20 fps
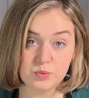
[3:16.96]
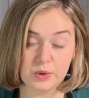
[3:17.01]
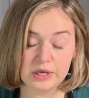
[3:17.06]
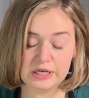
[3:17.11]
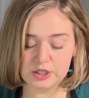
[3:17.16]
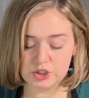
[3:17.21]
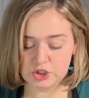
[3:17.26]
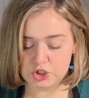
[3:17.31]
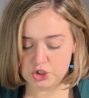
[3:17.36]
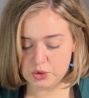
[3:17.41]
way
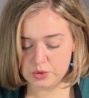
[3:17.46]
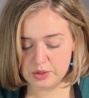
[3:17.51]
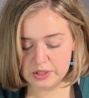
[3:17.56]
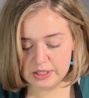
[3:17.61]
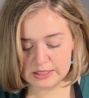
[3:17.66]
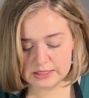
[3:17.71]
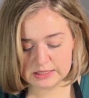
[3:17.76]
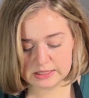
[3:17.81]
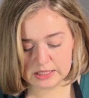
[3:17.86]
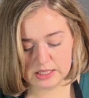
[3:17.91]
to do
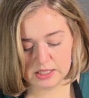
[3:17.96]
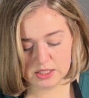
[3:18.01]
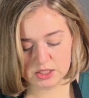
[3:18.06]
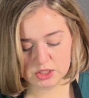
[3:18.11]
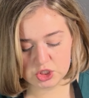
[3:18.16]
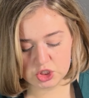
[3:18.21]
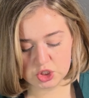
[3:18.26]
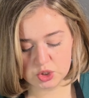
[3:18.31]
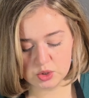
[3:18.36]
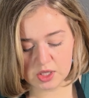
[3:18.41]
this
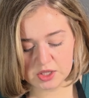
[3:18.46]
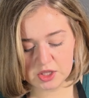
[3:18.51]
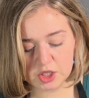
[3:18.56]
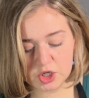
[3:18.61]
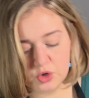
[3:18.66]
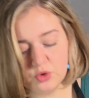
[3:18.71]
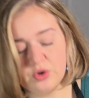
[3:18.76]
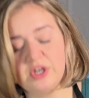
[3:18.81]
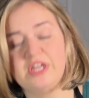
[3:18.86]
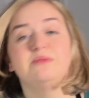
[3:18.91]
is to let the
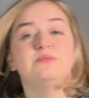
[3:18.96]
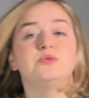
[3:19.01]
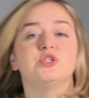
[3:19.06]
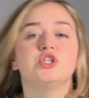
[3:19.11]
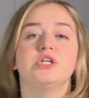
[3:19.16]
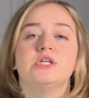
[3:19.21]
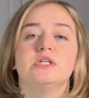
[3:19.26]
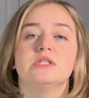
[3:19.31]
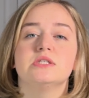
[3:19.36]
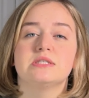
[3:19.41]
cream
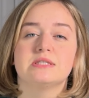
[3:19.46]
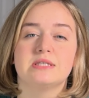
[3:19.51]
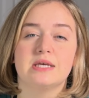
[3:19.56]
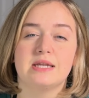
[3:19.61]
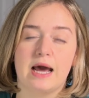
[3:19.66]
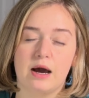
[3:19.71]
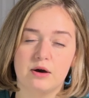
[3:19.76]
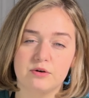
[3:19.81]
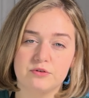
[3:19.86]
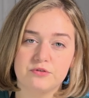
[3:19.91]
cheese sit
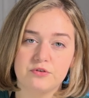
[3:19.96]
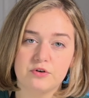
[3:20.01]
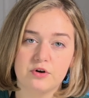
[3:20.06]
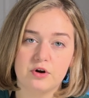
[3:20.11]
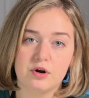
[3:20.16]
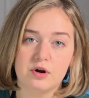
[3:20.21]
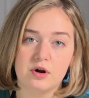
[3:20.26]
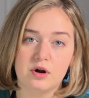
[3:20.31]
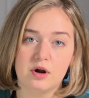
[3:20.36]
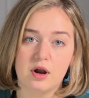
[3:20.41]
out
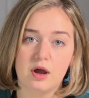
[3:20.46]
for